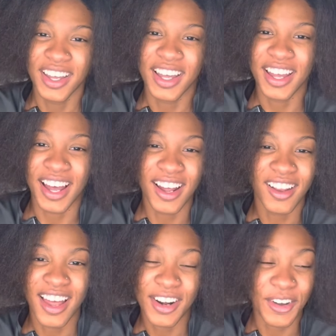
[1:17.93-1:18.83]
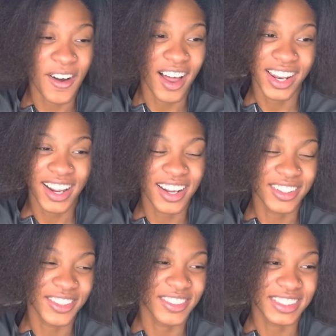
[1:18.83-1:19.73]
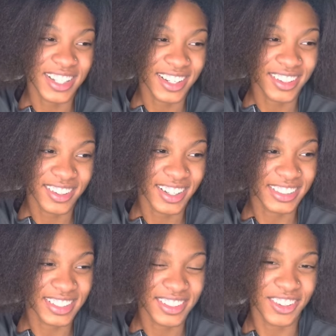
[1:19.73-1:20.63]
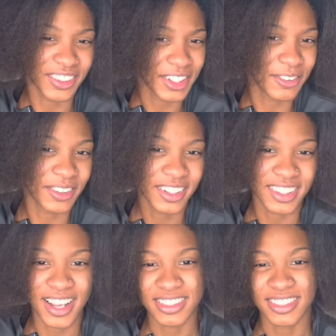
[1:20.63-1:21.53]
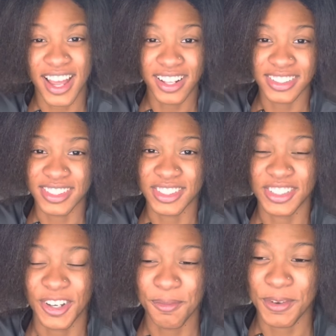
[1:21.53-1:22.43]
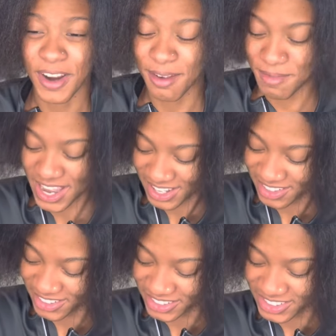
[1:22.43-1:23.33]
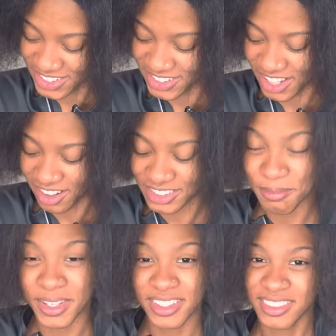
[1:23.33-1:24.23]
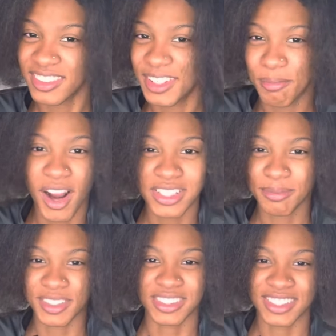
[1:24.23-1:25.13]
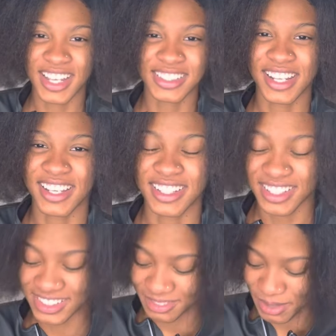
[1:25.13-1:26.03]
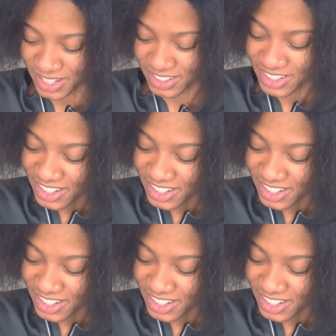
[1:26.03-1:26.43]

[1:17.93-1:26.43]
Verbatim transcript: all I know, all I gotta do is take her out to eat and give her a thousand dollars and she'll be right back or she'll talk to me. He prospers. That's like in his mind.